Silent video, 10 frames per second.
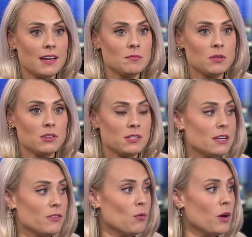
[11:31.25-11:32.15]
Well, because
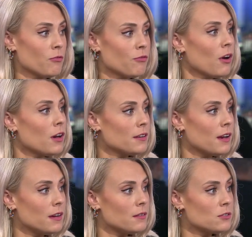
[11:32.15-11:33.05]
even the one on
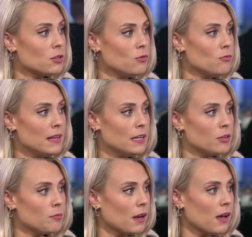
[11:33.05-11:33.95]
Friday, 2
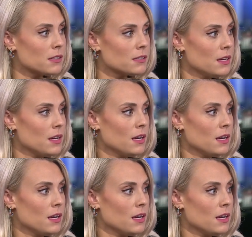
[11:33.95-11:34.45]
million plus,